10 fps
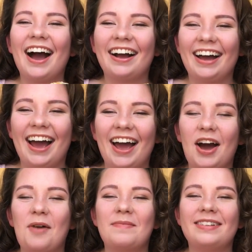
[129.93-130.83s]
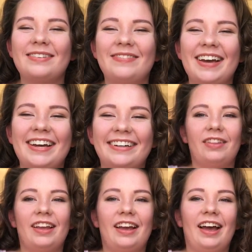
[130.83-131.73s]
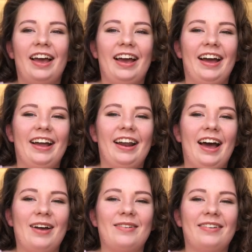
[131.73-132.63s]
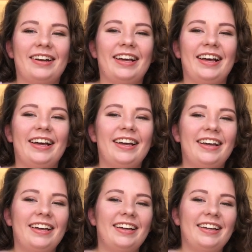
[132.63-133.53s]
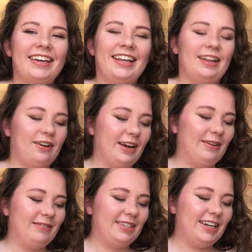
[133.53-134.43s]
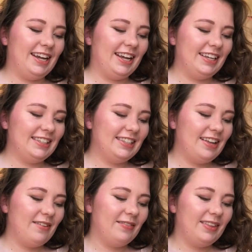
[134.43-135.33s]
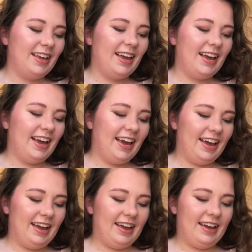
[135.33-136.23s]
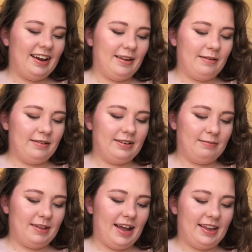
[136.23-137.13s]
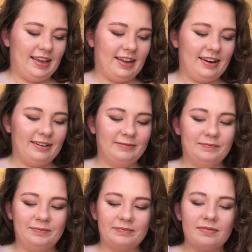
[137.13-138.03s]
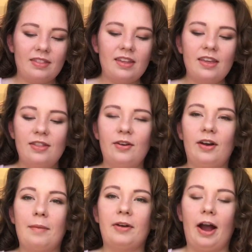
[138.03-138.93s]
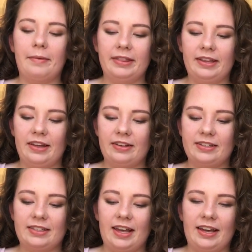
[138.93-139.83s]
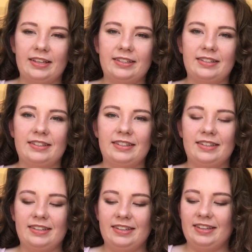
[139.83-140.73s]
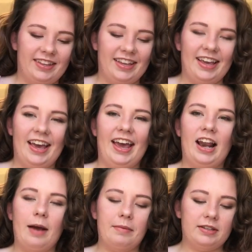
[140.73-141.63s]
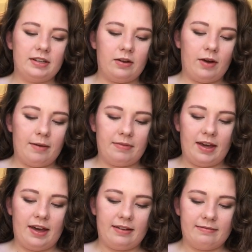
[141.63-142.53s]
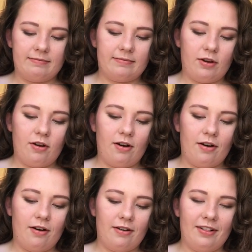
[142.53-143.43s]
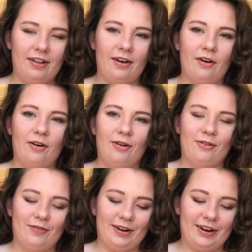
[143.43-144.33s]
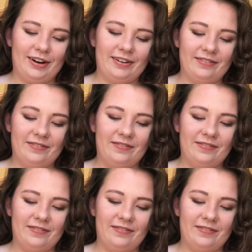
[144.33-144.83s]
I open the bag and I'm gonna get the cream cheese and dip that in. I'm grabbing the other slice. And I'm just gonna wipe that all over.